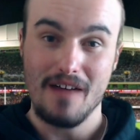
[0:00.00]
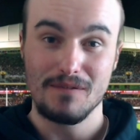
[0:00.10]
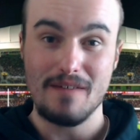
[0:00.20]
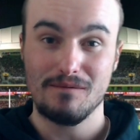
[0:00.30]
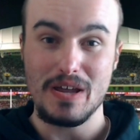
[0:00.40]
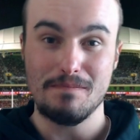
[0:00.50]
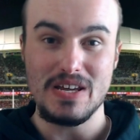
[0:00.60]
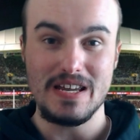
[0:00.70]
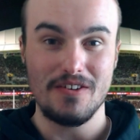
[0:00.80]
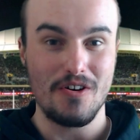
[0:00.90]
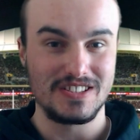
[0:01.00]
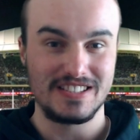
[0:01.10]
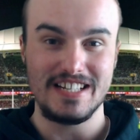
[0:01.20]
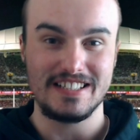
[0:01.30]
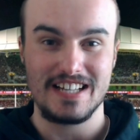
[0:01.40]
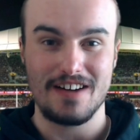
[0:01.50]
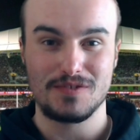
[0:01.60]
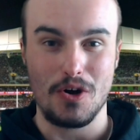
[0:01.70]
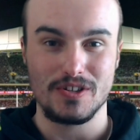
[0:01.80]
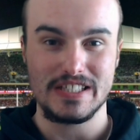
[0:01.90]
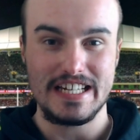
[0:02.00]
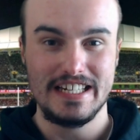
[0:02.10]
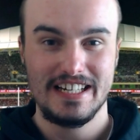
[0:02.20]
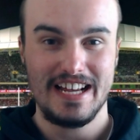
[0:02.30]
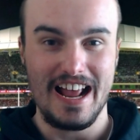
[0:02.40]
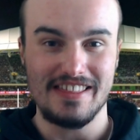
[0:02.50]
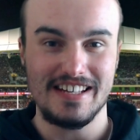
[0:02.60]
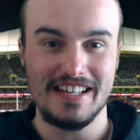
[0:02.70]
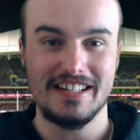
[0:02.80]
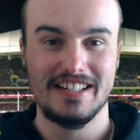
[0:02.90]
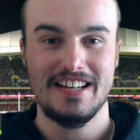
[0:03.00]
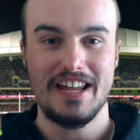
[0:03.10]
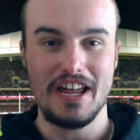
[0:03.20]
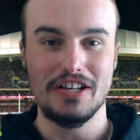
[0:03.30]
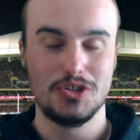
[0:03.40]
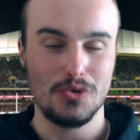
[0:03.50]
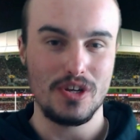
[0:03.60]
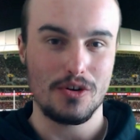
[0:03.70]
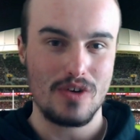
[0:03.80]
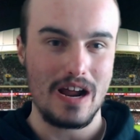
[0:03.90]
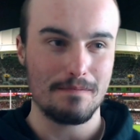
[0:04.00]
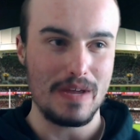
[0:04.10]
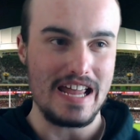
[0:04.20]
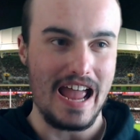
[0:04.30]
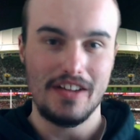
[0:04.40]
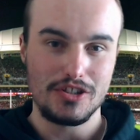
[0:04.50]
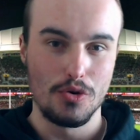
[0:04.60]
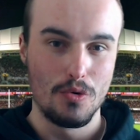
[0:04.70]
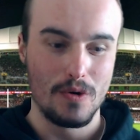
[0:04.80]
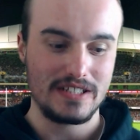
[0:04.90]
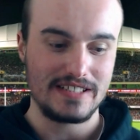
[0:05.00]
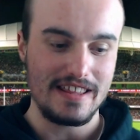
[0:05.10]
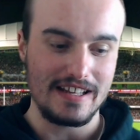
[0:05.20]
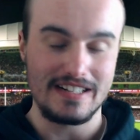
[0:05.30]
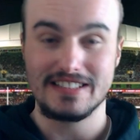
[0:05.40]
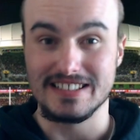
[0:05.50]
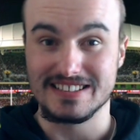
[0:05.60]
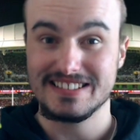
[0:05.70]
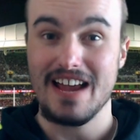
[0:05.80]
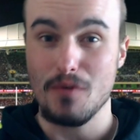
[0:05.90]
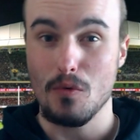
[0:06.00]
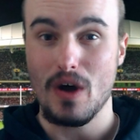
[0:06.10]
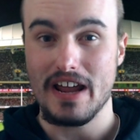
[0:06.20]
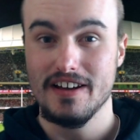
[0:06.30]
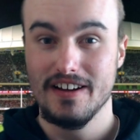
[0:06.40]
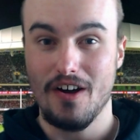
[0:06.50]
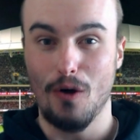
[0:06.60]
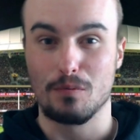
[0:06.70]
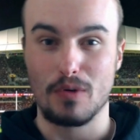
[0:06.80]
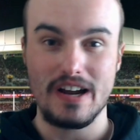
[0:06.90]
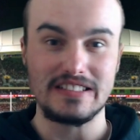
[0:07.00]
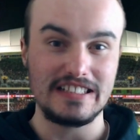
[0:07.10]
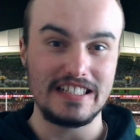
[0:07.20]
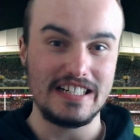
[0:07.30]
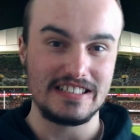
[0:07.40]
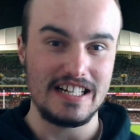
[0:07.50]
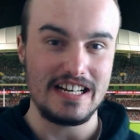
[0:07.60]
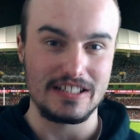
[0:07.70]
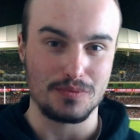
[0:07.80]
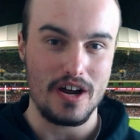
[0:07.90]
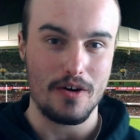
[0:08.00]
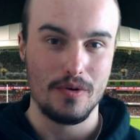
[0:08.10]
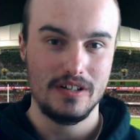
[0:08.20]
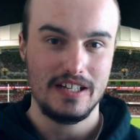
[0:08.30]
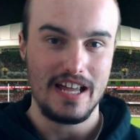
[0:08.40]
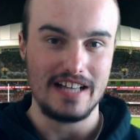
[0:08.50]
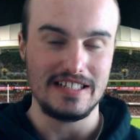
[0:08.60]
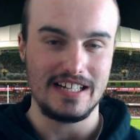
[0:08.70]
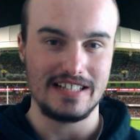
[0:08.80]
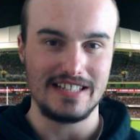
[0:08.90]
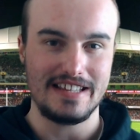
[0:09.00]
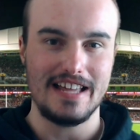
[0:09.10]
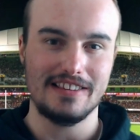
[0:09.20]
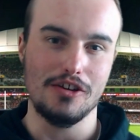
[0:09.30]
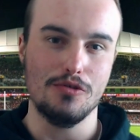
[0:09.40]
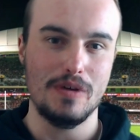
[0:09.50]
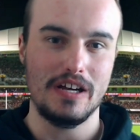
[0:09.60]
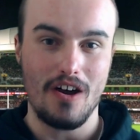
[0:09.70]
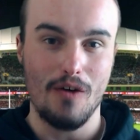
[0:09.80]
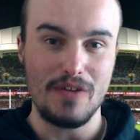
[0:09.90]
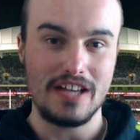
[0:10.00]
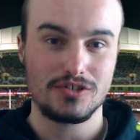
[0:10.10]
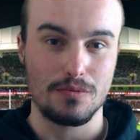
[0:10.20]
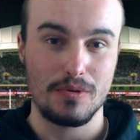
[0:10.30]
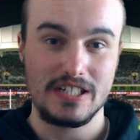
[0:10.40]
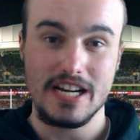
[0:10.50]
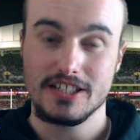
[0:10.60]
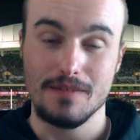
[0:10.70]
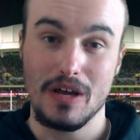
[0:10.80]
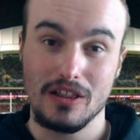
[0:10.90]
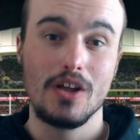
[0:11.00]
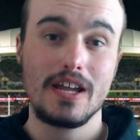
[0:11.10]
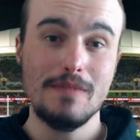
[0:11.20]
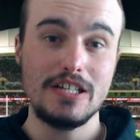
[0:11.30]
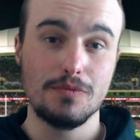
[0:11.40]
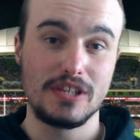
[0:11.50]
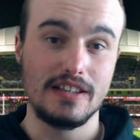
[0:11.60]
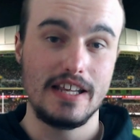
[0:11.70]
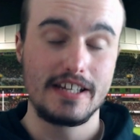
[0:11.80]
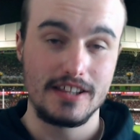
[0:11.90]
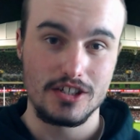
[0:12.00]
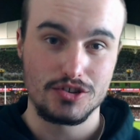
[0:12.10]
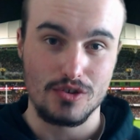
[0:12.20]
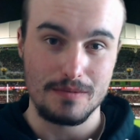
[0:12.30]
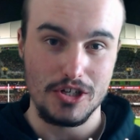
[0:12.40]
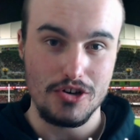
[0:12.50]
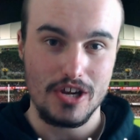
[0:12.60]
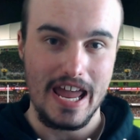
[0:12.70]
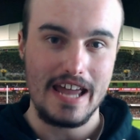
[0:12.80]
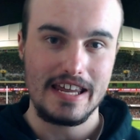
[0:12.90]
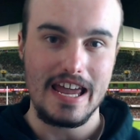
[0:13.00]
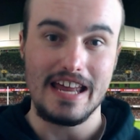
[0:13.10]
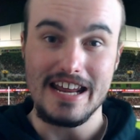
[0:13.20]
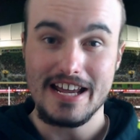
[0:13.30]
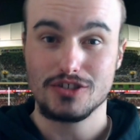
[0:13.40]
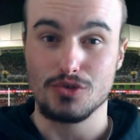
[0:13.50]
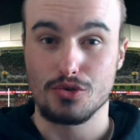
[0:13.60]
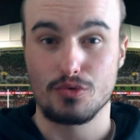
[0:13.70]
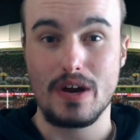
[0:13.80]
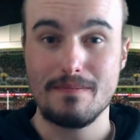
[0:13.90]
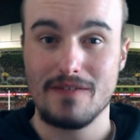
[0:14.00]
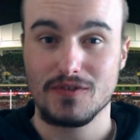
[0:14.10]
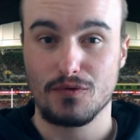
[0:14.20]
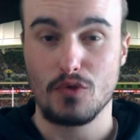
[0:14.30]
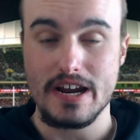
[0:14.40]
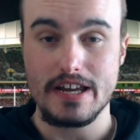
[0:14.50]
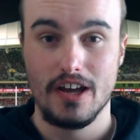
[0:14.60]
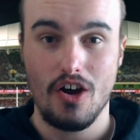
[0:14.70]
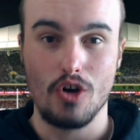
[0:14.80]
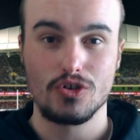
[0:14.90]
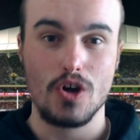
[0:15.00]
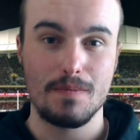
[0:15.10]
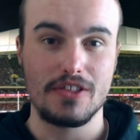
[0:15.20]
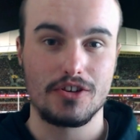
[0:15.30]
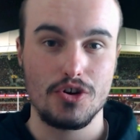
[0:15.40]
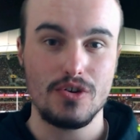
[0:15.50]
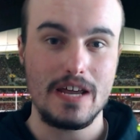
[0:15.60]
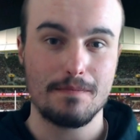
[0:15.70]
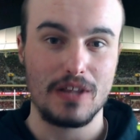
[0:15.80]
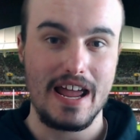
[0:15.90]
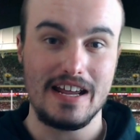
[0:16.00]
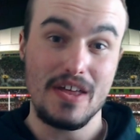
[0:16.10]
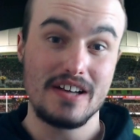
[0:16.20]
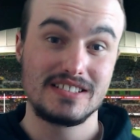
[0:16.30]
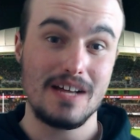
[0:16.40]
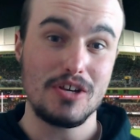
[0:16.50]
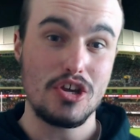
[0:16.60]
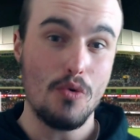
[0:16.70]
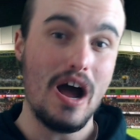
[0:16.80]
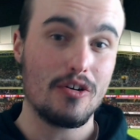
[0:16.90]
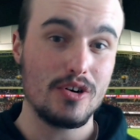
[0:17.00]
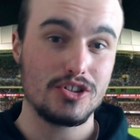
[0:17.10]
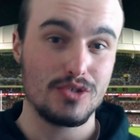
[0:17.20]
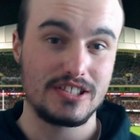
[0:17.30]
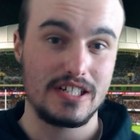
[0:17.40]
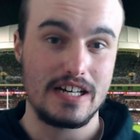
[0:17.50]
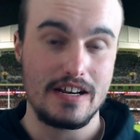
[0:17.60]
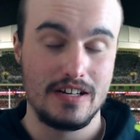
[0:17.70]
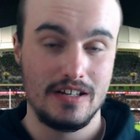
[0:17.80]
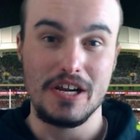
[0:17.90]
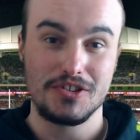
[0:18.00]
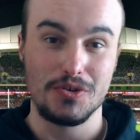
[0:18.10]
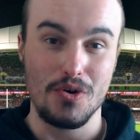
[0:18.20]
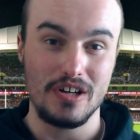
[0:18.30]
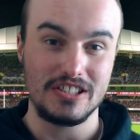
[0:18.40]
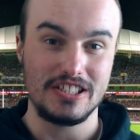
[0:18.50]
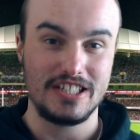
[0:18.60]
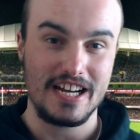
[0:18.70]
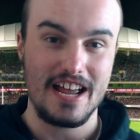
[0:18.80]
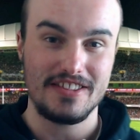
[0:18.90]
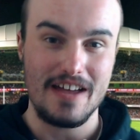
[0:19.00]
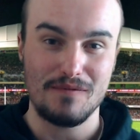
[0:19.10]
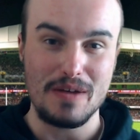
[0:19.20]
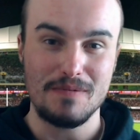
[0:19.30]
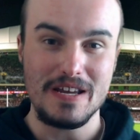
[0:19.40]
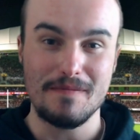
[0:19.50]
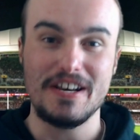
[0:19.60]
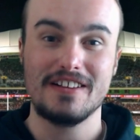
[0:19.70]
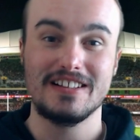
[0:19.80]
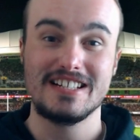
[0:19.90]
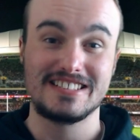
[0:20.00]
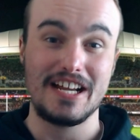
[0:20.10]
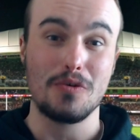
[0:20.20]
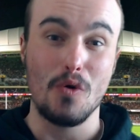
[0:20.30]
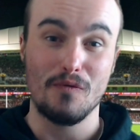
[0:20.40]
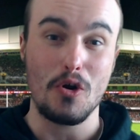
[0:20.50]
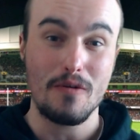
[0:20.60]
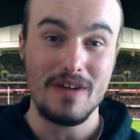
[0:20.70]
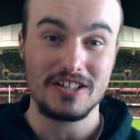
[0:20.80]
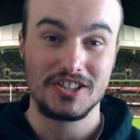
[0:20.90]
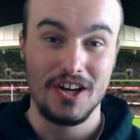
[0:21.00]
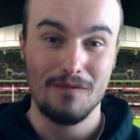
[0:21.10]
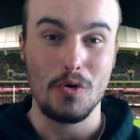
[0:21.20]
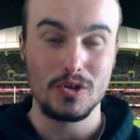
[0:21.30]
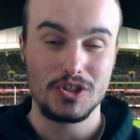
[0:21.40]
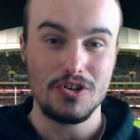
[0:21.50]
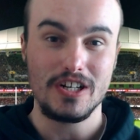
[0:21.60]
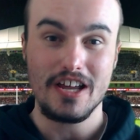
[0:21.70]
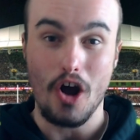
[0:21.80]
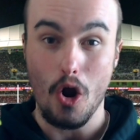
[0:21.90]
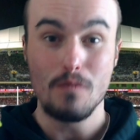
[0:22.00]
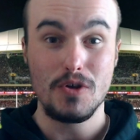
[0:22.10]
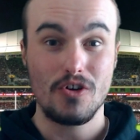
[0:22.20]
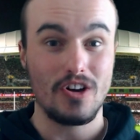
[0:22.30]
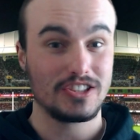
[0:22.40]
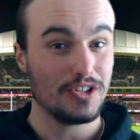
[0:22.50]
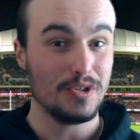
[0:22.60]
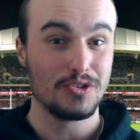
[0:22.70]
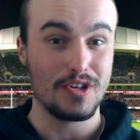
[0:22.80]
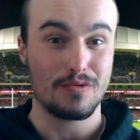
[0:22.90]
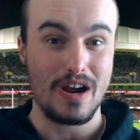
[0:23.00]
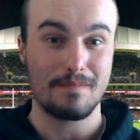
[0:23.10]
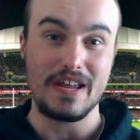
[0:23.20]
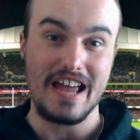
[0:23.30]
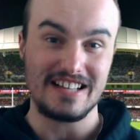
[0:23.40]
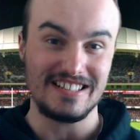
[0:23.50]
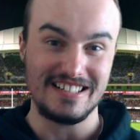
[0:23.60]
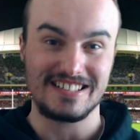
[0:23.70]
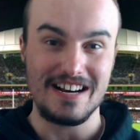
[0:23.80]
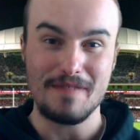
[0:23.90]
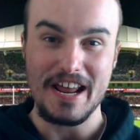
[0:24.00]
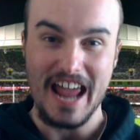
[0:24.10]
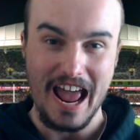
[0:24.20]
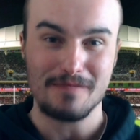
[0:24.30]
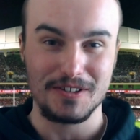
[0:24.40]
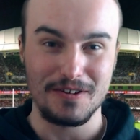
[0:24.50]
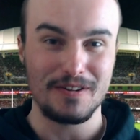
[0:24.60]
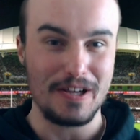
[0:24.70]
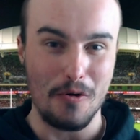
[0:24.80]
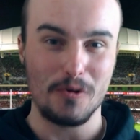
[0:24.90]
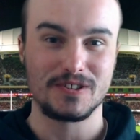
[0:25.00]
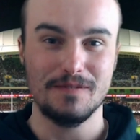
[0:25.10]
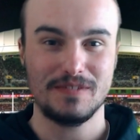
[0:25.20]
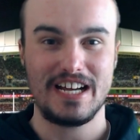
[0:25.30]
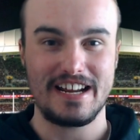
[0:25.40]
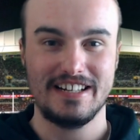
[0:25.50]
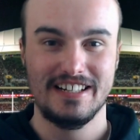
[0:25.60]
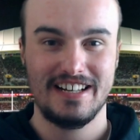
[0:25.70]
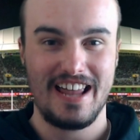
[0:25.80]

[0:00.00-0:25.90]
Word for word: Have that VPN on, set yourself to Aussie, and then enjoy the rugby. And they do always say that it is the safer way of browsing the internet as well as it does add that little bit of extra protection. But like I mentioned, with the link in the description, you can get an extra three months free on top of the two-year plan. If that is something you are interested in, be sure to check out that VPN. But nonetheless, thank you all very much for tuning in. I hope you guys do enjoy the rugby, as it is going to be an absolutely awesome day.